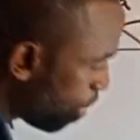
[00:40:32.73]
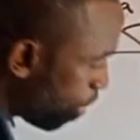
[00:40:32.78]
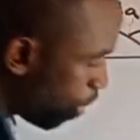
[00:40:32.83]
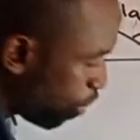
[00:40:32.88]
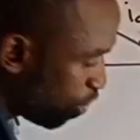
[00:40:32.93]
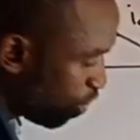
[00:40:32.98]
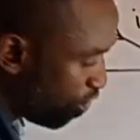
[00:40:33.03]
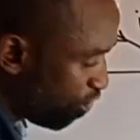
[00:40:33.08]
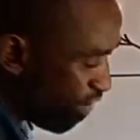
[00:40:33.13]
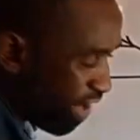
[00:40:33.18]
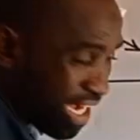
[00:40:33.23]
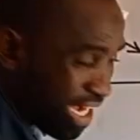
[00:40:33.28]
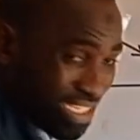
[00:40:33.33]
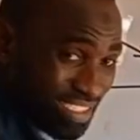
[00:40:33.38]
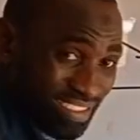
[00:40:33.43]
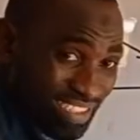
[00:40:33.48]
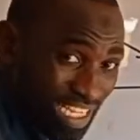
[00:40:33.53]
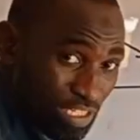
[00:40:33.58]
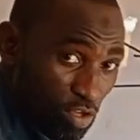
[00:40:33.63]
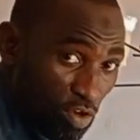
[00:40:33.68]
all
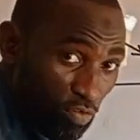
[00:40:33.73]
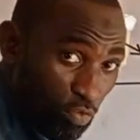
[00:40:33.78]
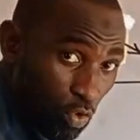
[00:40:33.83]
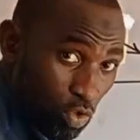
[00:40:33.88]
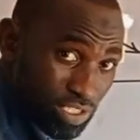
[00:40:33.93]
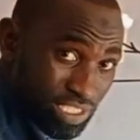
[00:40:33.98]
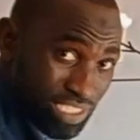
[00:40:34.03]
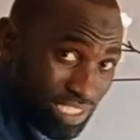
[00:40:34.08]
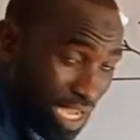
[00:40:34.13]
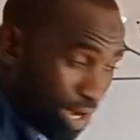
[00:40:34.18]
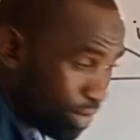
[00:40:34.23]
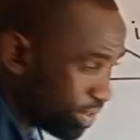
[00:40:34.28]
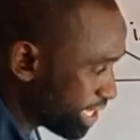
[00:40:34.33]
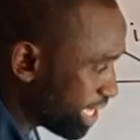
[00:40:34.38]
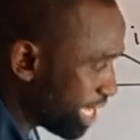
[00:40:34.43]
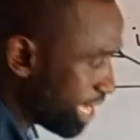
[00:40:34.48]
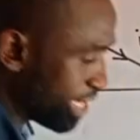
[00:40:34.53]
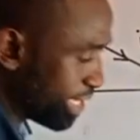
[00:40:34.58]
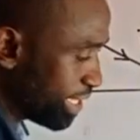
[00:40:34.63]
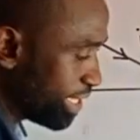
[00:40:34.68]
over that of what now?
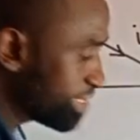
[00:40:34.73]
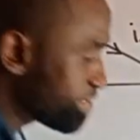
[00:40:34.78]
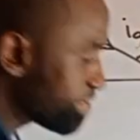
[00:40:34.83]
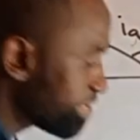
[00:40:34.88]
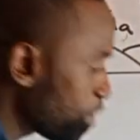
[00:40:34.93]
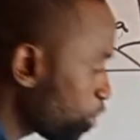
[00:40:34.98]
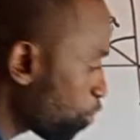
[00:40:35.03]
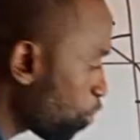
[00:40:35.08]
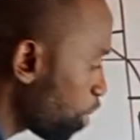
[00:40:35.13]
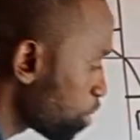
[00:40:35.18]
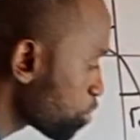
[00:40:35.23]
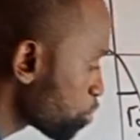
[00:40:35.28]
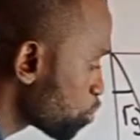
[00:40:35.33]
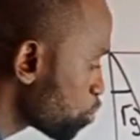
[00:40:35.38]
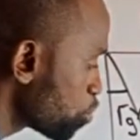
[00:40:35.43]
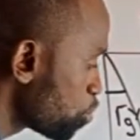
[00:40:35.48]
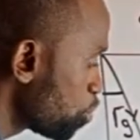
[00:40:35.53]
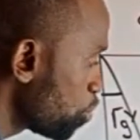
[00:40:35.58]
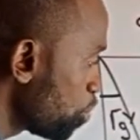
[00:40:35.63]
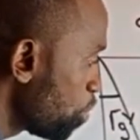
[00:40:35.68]
Here is
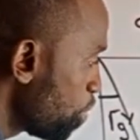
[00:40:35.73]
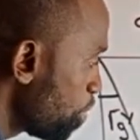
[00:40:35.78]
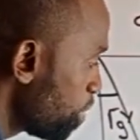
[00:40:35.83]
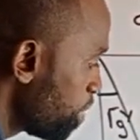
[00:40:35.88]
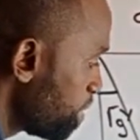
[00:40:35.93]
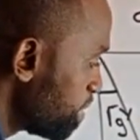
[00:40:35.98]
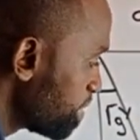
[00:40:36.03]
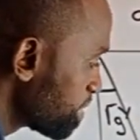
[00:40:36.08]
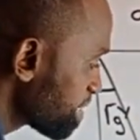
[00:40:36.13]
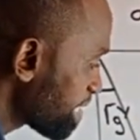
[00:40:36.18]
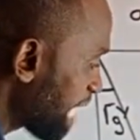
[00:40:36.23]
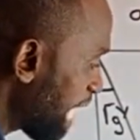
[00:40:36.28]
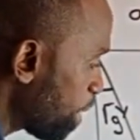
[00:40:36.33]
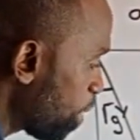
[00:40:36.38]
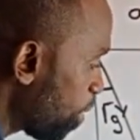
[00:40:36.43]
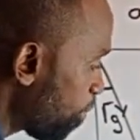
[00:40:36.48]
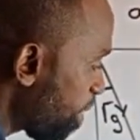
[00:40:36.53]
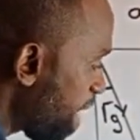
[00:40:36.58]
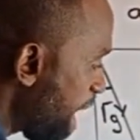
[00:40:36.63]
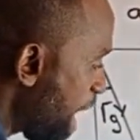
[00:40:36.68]
equals to
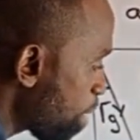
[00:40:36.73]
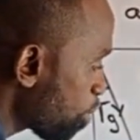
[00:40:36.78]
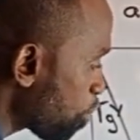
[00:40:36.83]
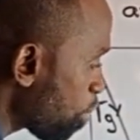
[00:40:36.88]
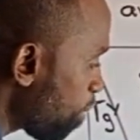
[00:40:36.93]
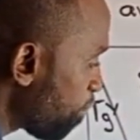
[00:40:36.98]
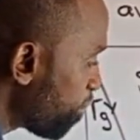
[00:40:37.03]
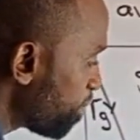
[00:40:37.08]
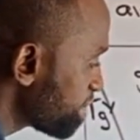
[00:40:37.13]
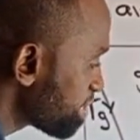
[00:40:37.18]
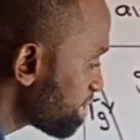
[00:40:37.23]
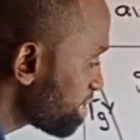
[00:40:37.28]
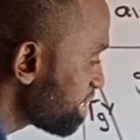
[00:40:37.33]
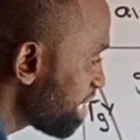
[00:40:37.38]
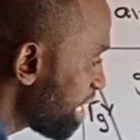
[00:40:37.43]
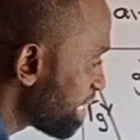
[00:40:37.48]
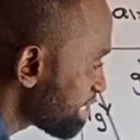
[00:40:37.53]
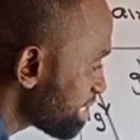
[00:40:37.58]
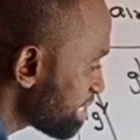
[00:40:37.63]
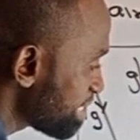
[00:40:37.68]
sine of angle of
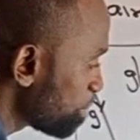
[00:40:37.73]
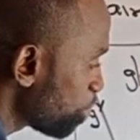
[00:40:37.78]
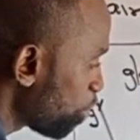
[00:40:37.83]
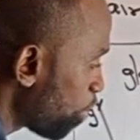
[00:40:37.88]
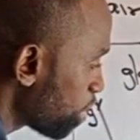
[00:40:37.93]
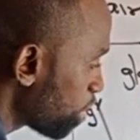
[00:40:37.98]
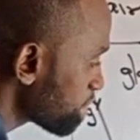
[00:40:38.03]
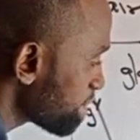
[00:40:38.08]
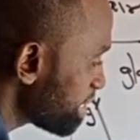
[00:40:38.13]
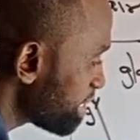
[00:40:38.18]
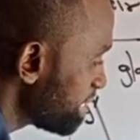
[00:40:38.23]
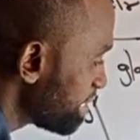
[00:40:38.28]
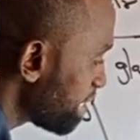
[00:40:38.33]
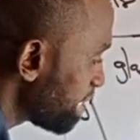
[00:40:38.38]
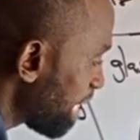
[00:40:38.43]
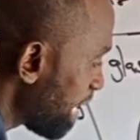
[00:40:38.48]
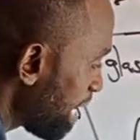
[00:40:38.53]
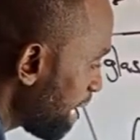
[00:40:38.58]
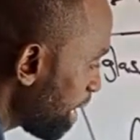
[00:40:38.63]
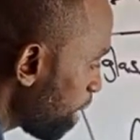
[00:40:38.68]
incidence in what?
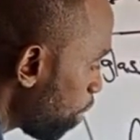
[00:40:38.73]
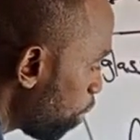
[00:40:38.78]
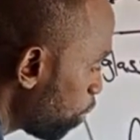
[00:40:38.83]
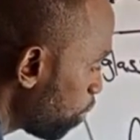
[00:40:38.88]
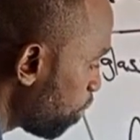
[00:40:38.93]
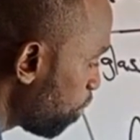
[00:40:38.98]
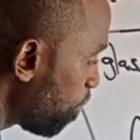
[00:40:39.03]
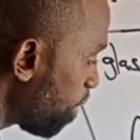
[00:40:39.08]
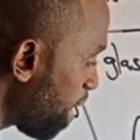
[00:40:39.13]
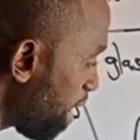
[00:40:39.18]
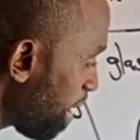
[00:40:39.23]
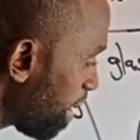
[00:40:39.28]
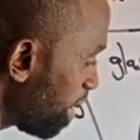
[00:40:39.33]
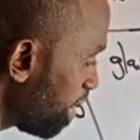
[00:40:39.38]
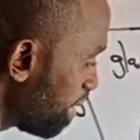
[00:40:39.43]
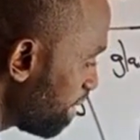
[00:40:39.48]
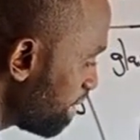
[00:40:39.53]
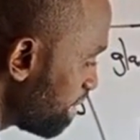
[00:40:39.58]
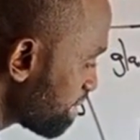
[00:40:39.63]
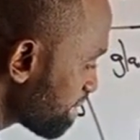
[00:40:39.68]
In here all
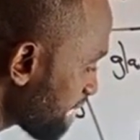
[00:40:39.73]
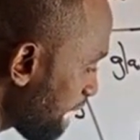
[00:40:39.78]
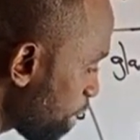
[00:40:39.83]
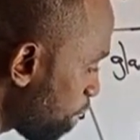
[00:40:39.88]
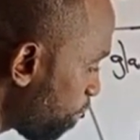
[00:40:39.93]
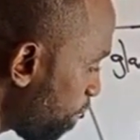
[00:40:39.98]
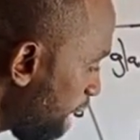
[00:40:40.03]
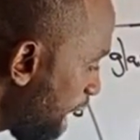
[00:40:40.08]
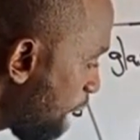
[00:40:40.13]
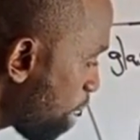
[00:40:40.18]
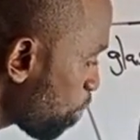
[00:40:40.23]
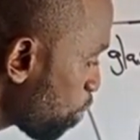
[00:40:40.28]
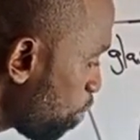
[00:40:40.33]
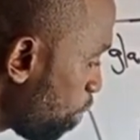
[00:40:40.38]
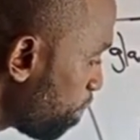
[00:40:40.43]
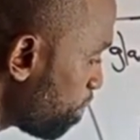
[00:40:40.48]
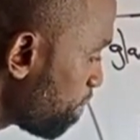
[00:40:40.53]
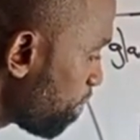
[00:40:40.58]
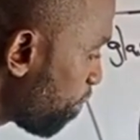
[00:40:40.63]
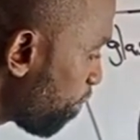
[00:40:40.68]
over sine of
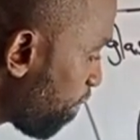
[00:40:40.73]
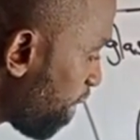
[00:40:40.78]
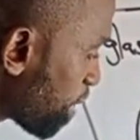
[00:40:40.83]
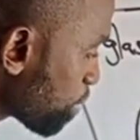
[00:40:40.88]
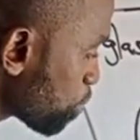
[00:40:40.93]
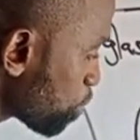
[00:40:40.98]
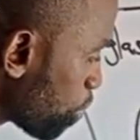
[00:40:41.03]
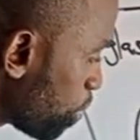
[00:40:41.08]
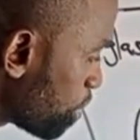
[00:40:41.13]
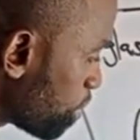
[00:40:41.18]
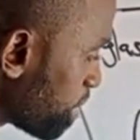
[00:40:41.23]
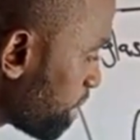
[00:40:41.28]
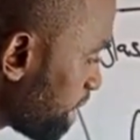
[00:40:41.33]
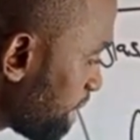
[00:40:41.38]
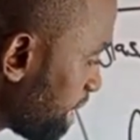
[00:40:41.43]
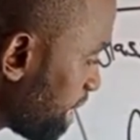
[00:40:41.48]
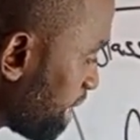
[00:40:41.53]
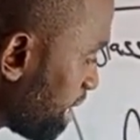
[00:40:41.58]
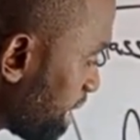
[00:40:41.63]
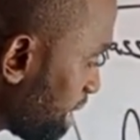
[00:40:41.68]
angle of refraction
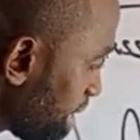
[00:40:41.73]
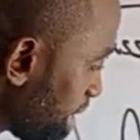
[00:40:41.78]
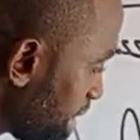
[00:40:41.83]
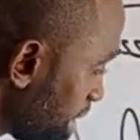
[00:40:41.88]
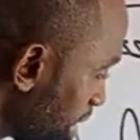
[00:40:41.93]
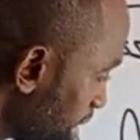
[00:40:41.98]
in